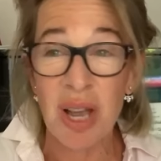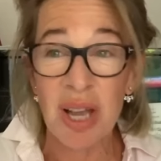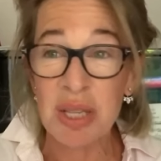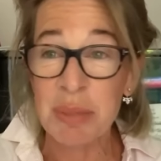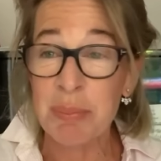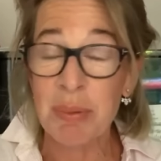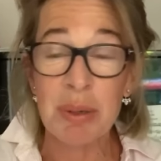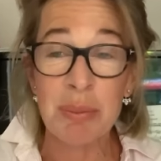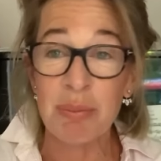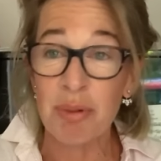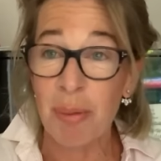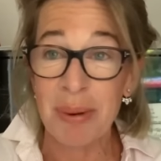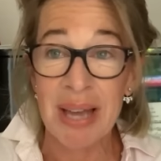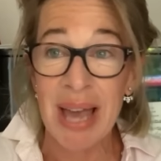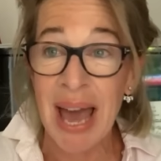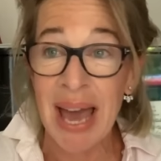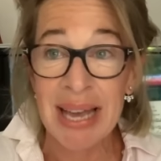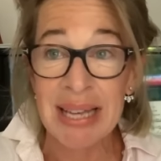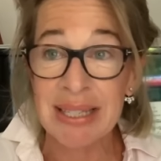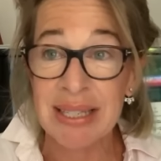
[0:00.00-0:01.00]
husband probably
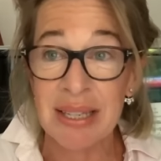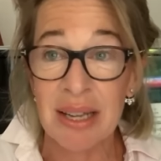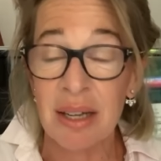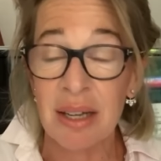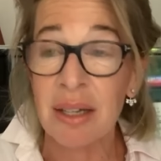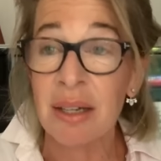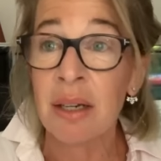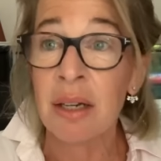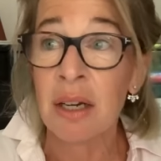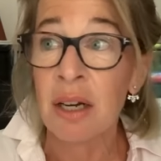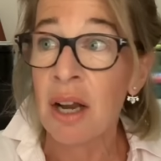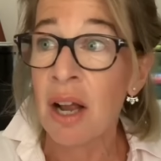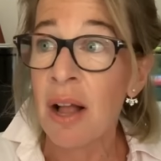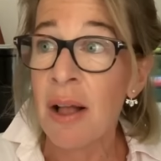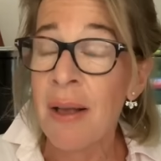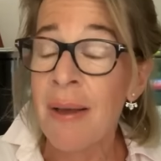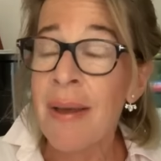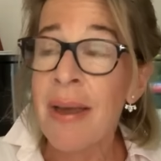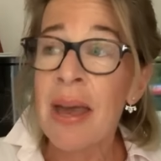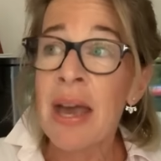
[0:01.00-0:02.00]
hates her,
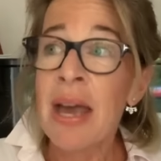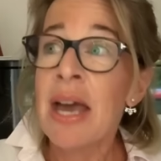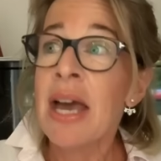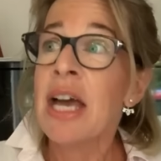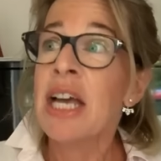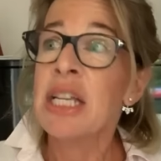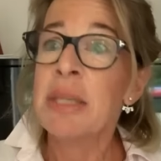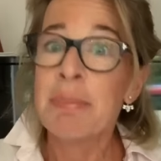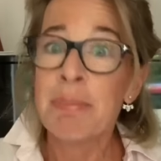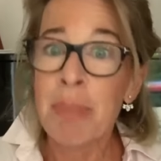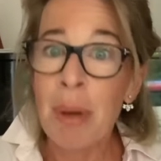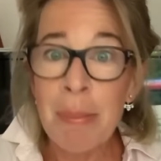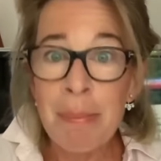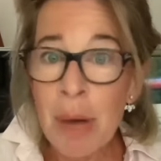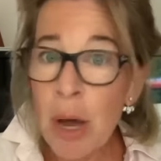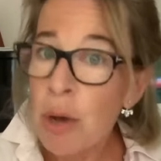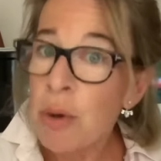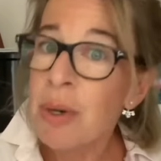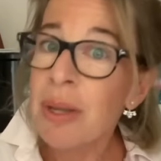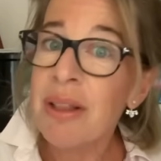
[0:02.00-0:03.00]
is
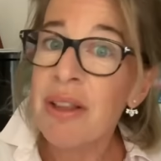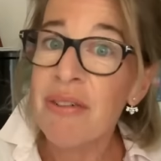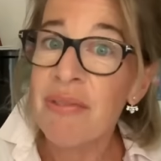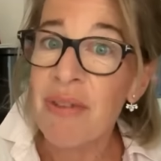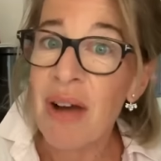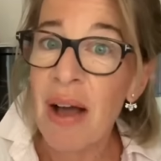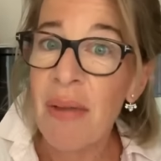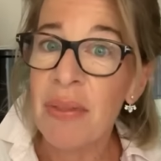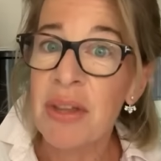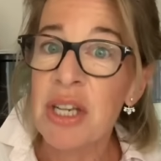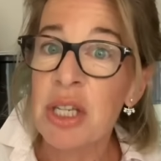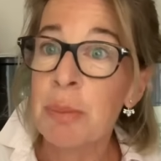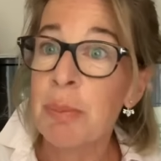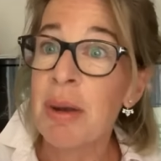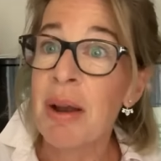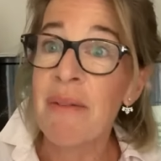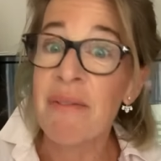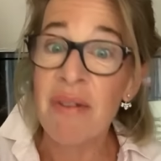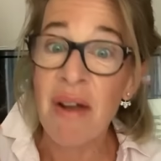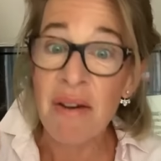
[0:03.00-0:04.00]
bemoaning the fact that it's
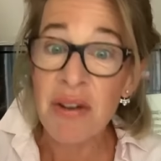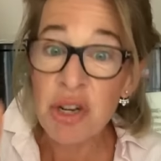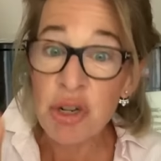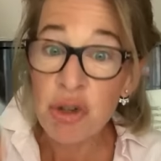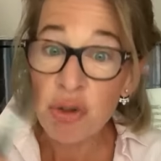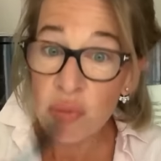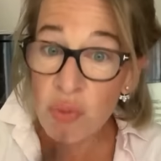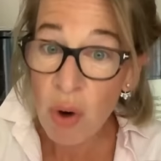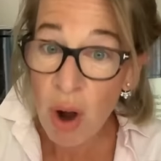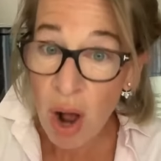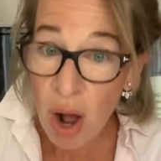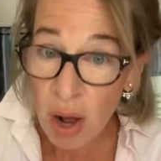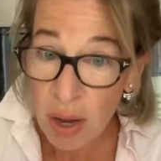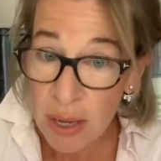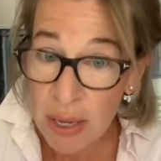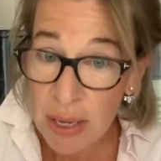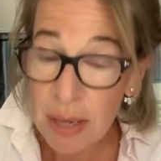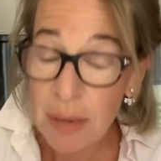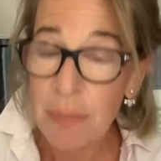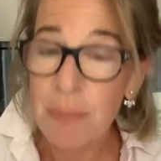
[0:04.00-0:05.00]
been a very
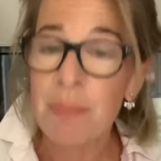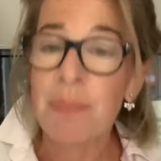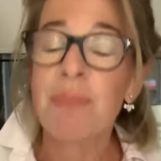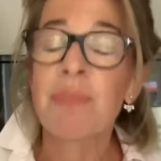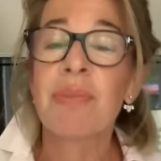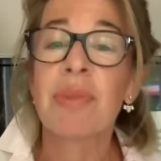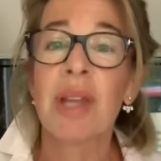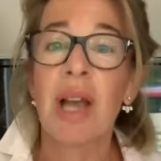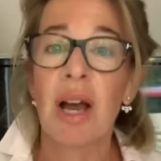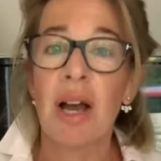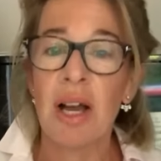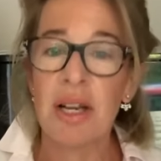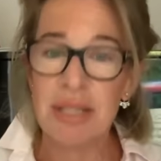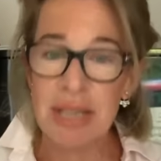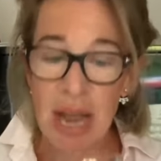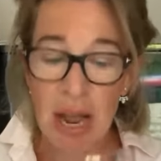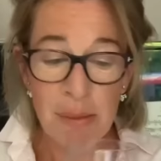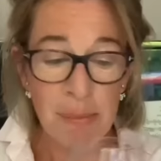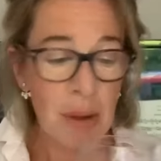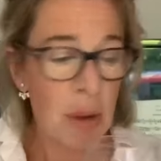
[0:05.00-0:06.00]
dry
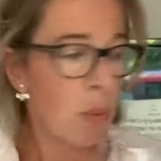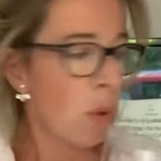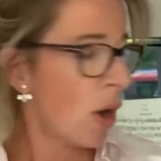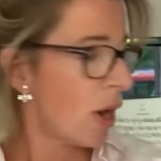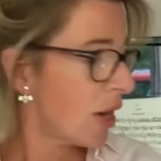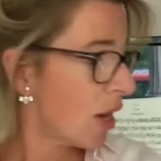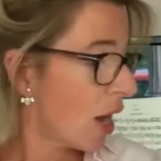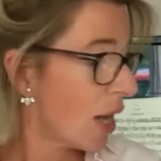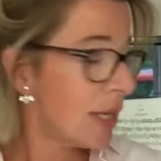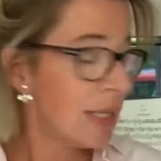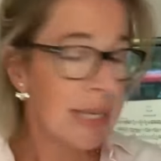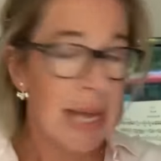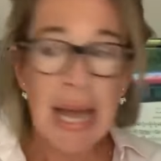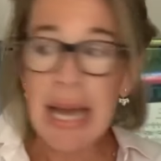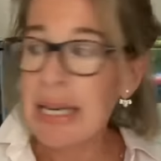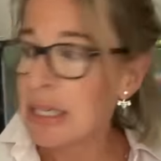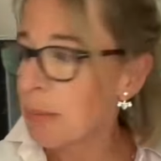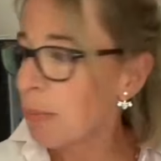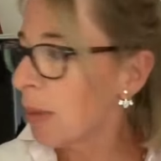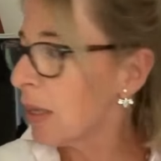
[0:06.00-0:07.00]
down my wine. I
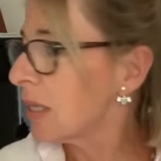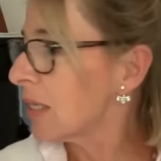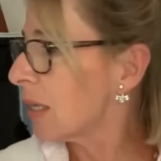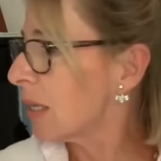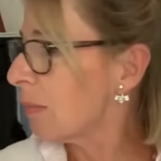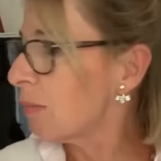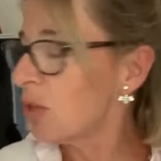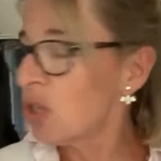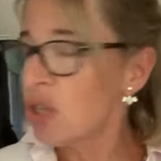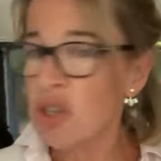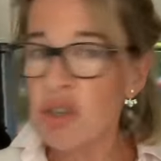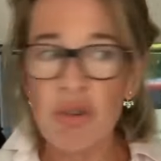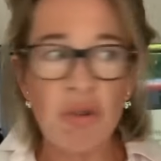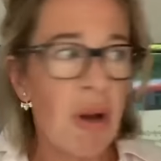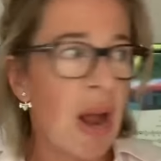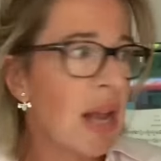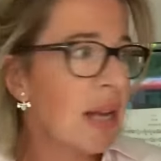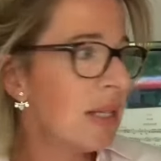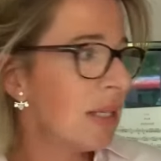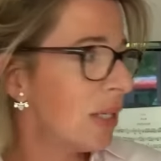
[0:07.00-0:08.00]
daren't, because I'm
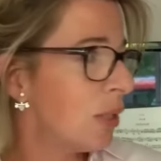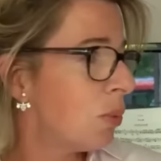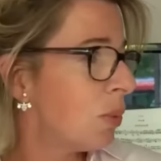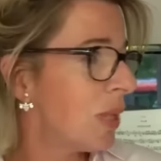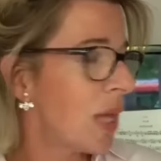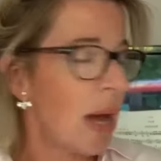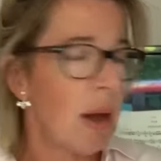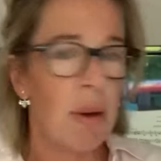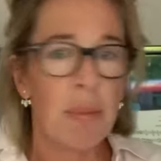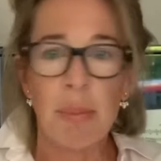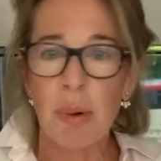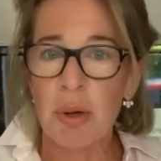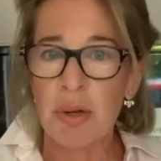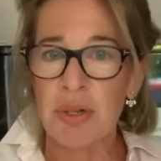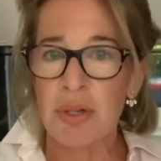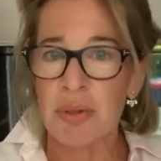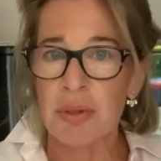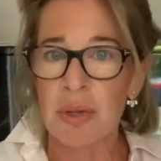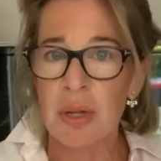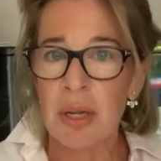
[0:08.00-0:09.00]
stranded without a
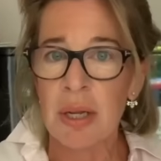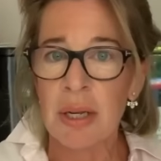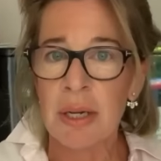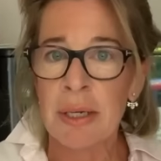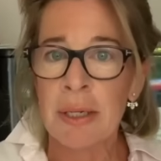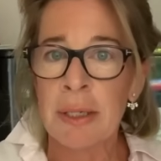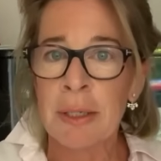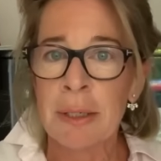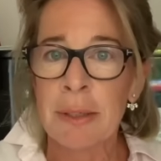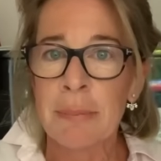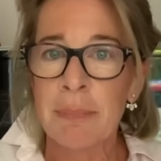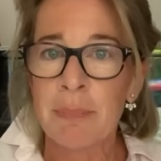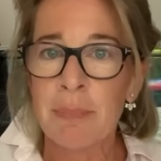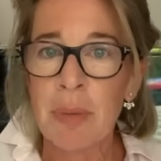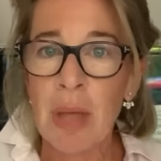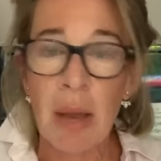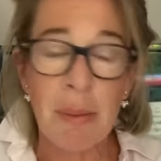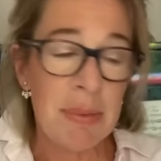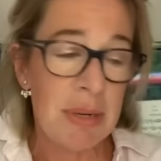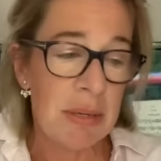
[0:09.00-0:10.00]
bottle.
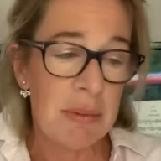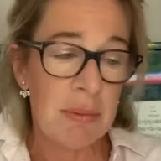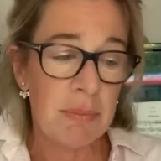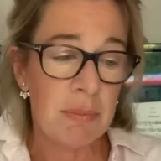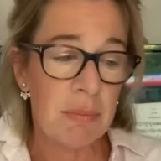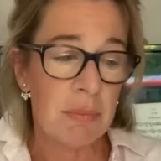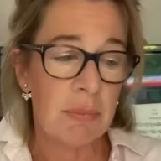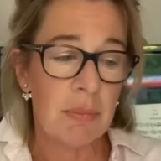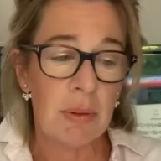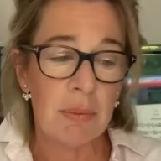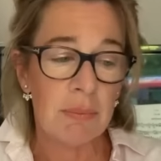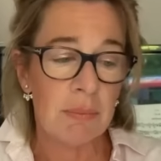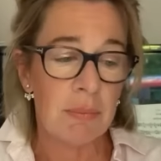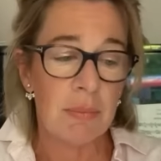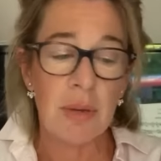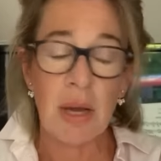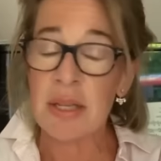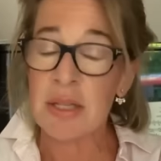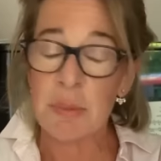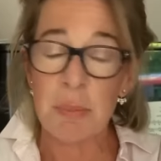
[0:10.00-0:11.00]
I mean,
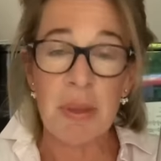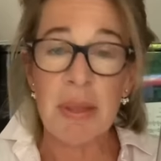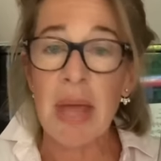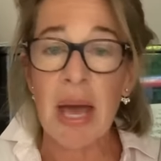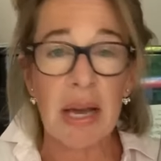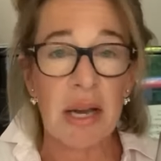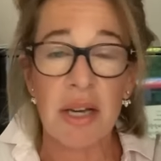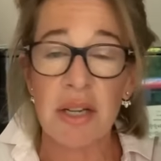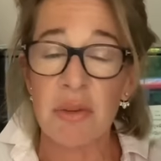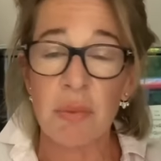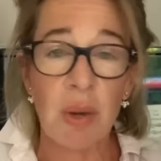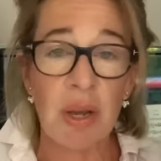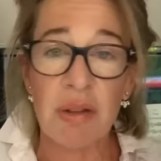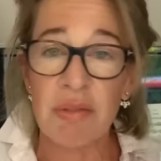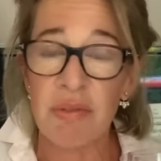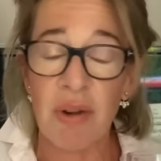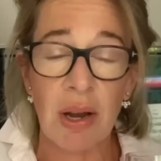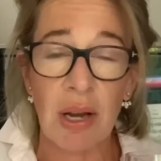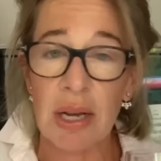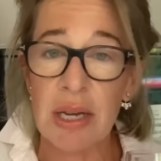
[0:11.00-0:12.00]
it's been that kind of week,
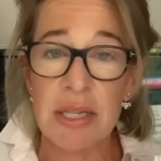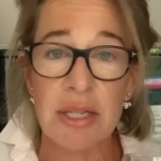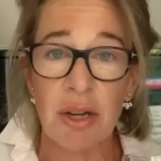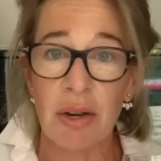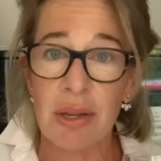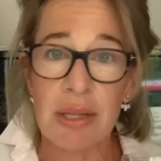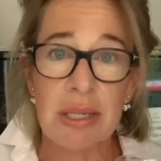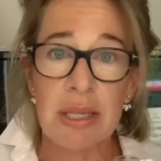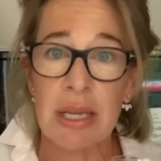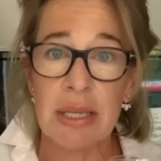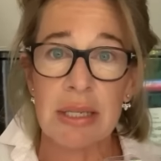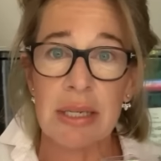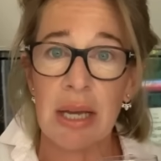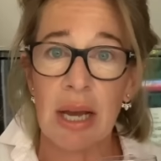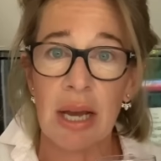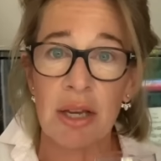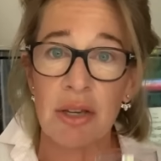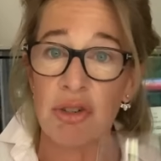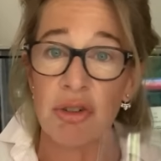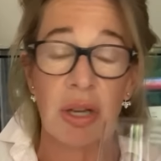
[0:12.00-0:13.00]
frankly, darlings, hasn't it?
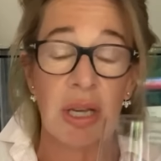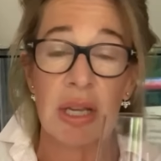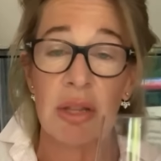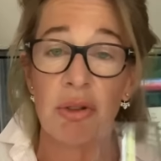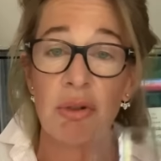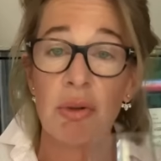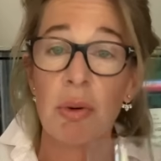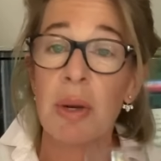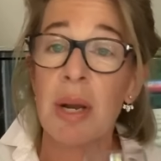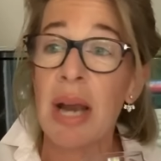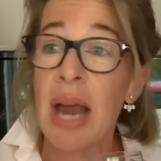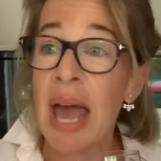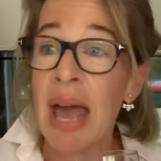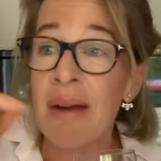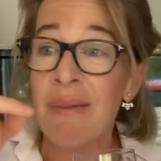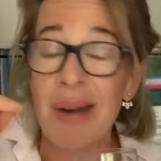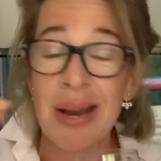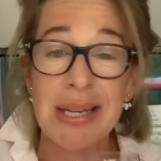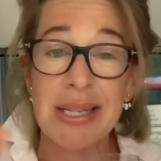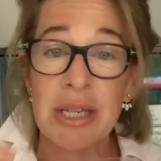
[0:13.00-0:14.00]
I could drink it through an
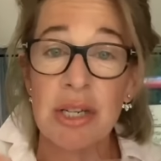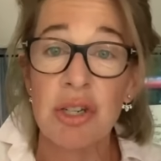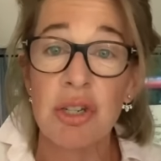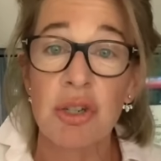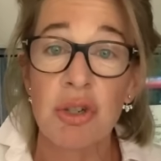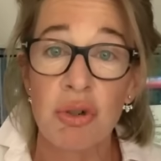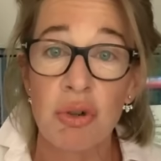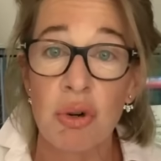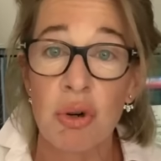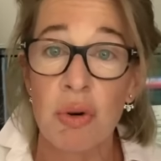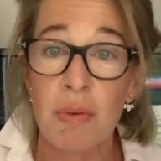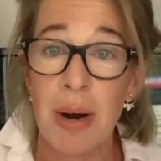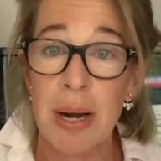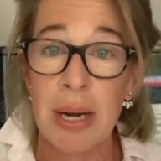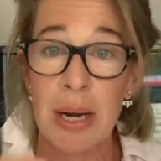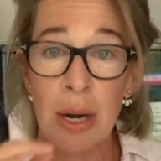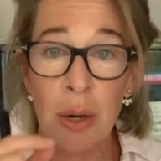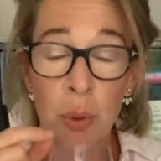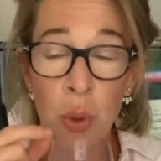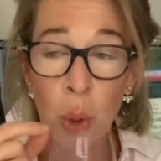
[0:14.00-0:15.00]
aerated straw right
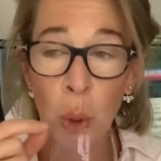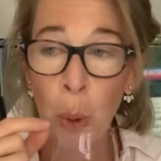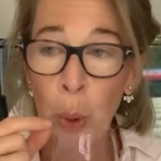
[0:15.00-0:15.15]
now.